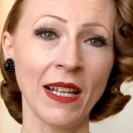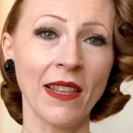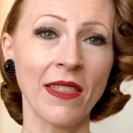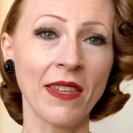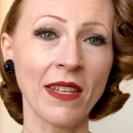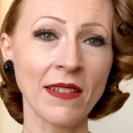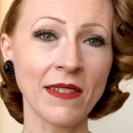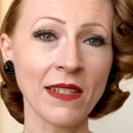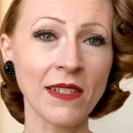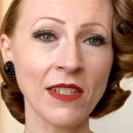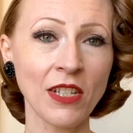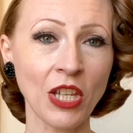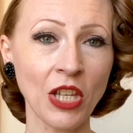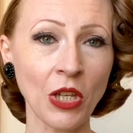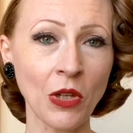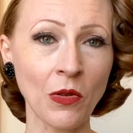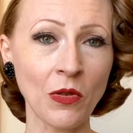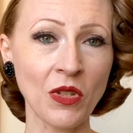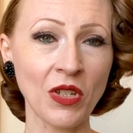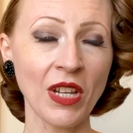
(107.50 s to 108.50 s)
This is
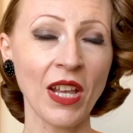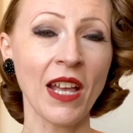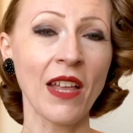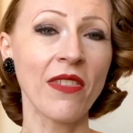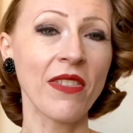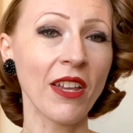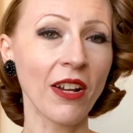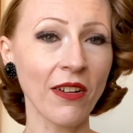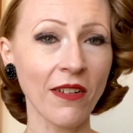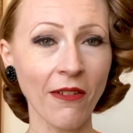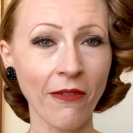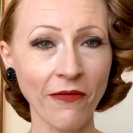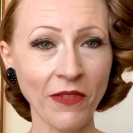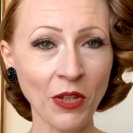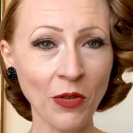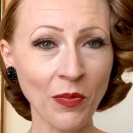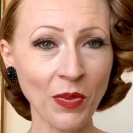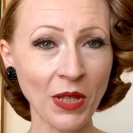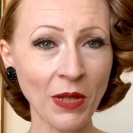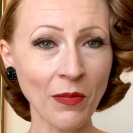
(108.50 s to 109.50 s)
huge. There are a few
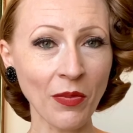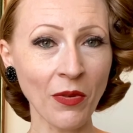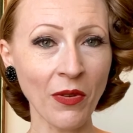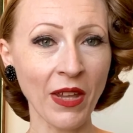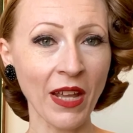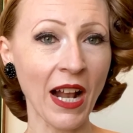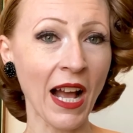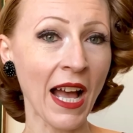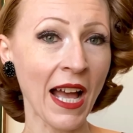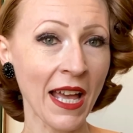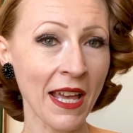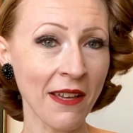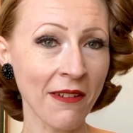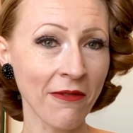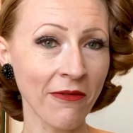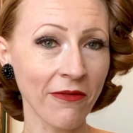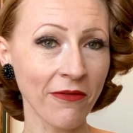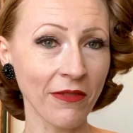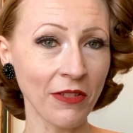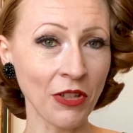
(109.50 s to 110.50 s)
people that I have
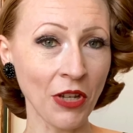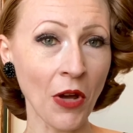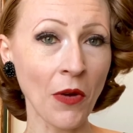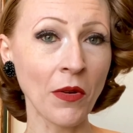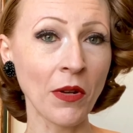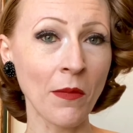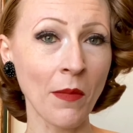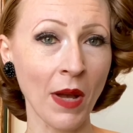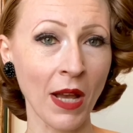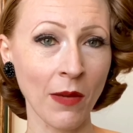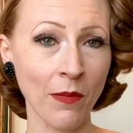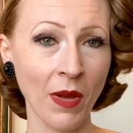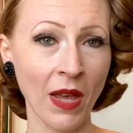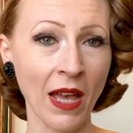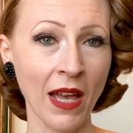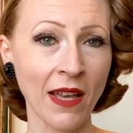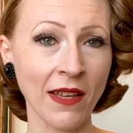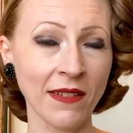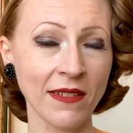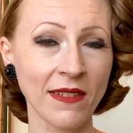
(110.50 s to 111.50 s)
known in my
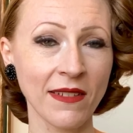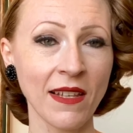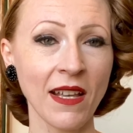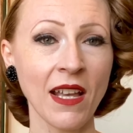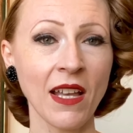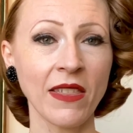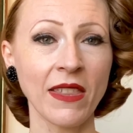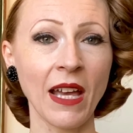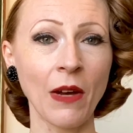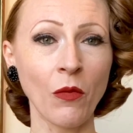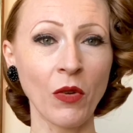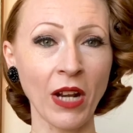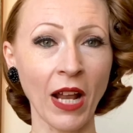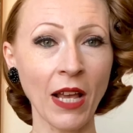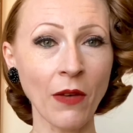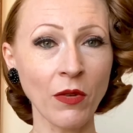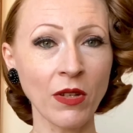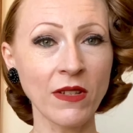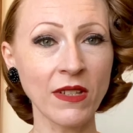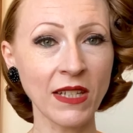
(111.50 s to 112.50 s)
past that when I
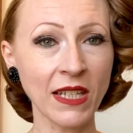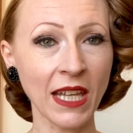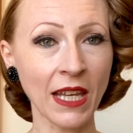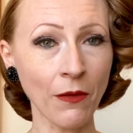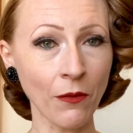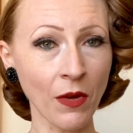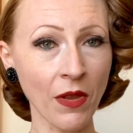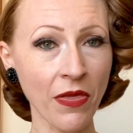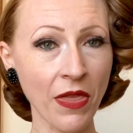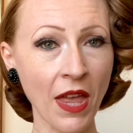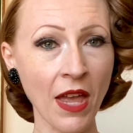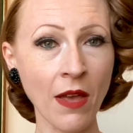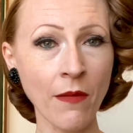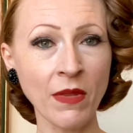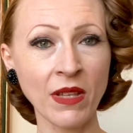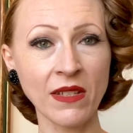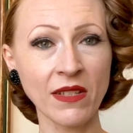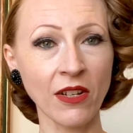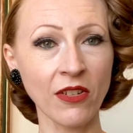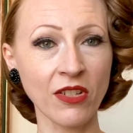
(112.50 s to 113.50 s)
would get with them
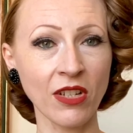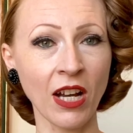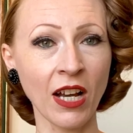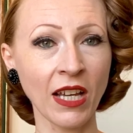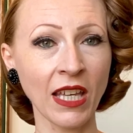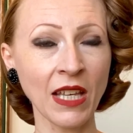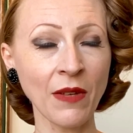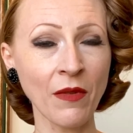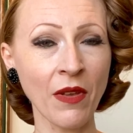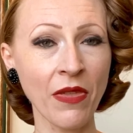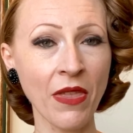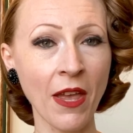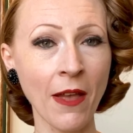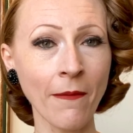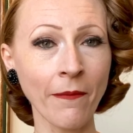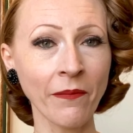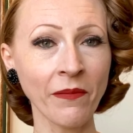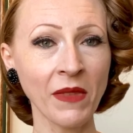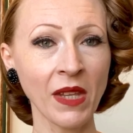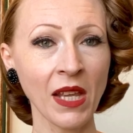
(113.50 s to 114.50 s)
and start talking with
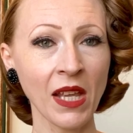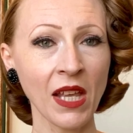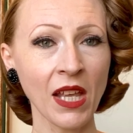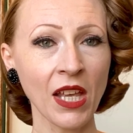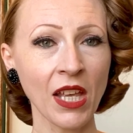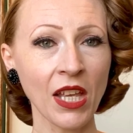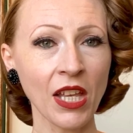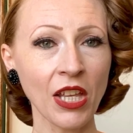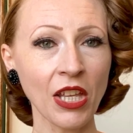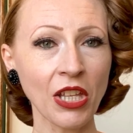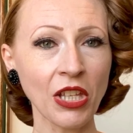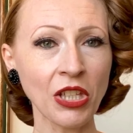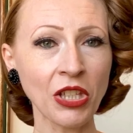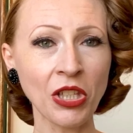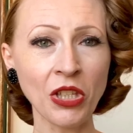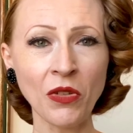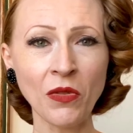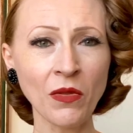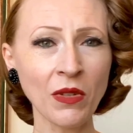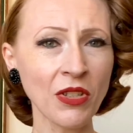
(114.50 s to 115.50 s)
them,
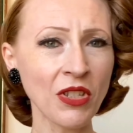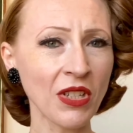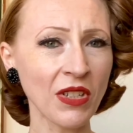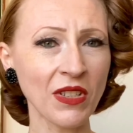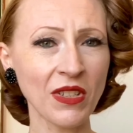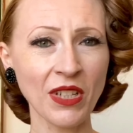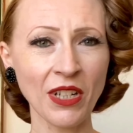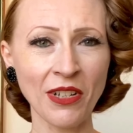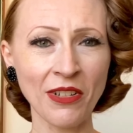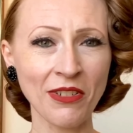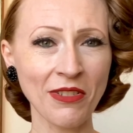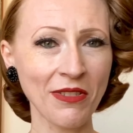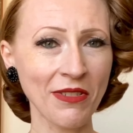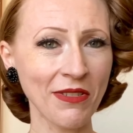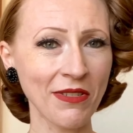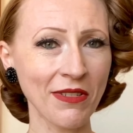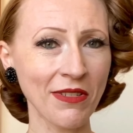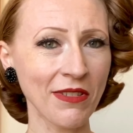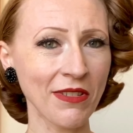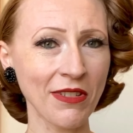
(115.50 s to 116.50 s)
you would just start
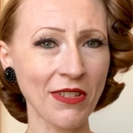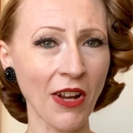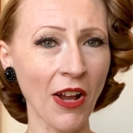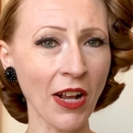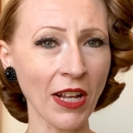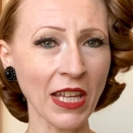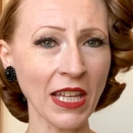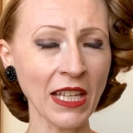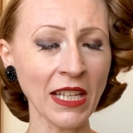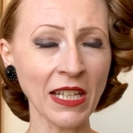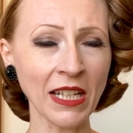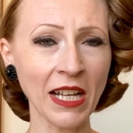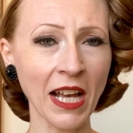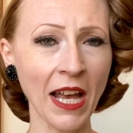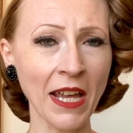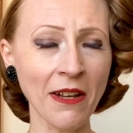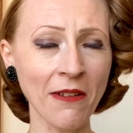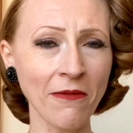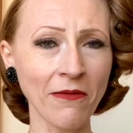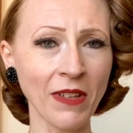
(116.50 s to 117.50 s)
talking
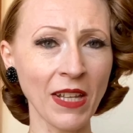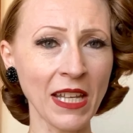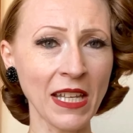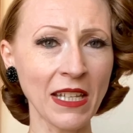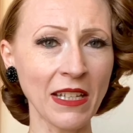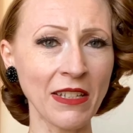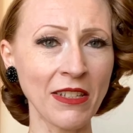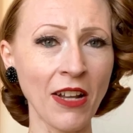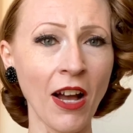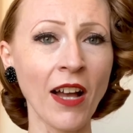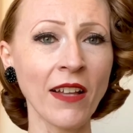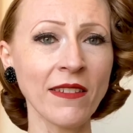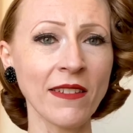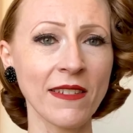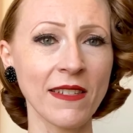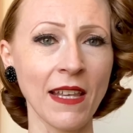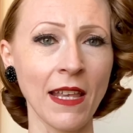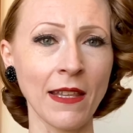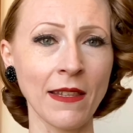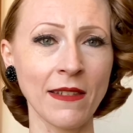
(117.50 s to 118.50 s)
kind of like
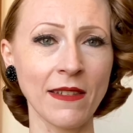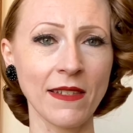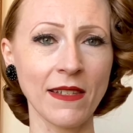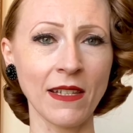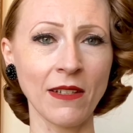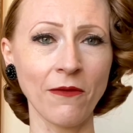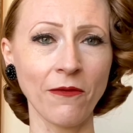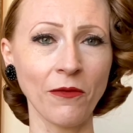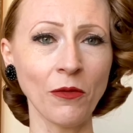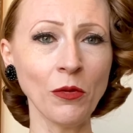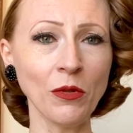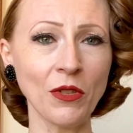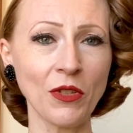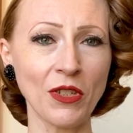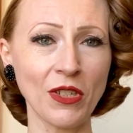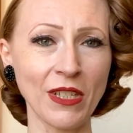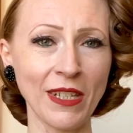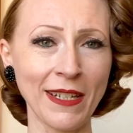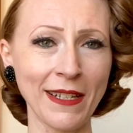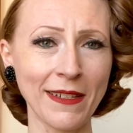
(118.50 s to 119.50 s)
nonsense and
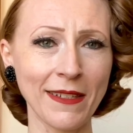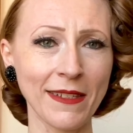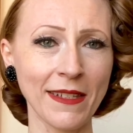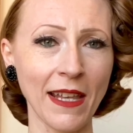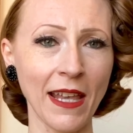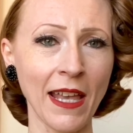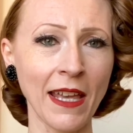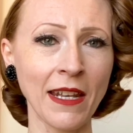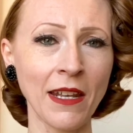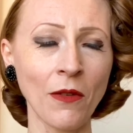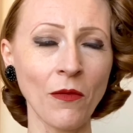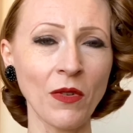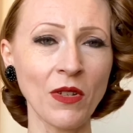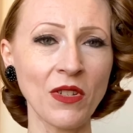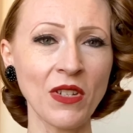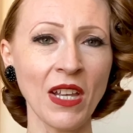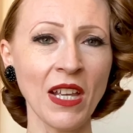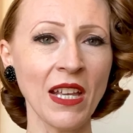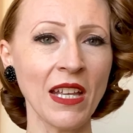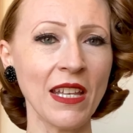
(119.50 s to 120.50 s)
foolishness and it was
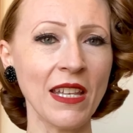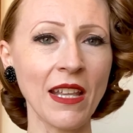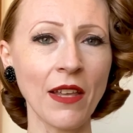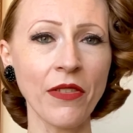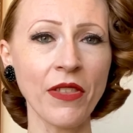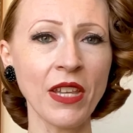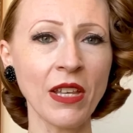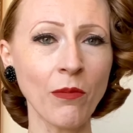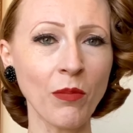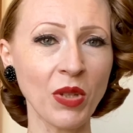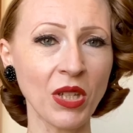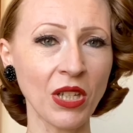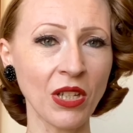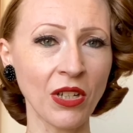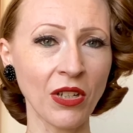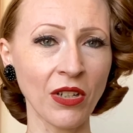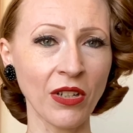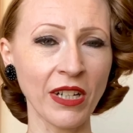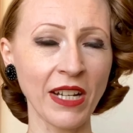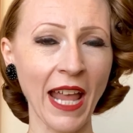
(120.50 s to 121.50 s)
nothing
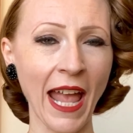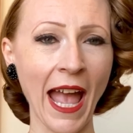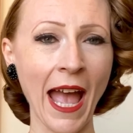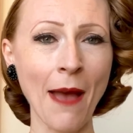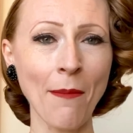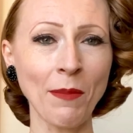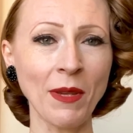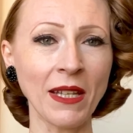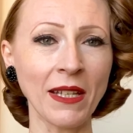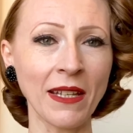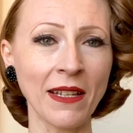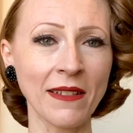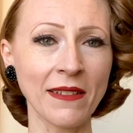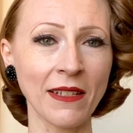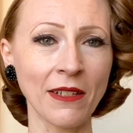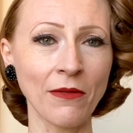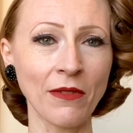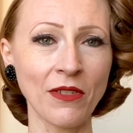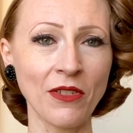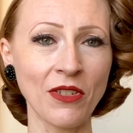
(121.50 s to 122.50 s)
pure and happiness it
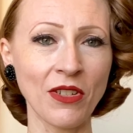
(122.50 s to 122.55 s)
was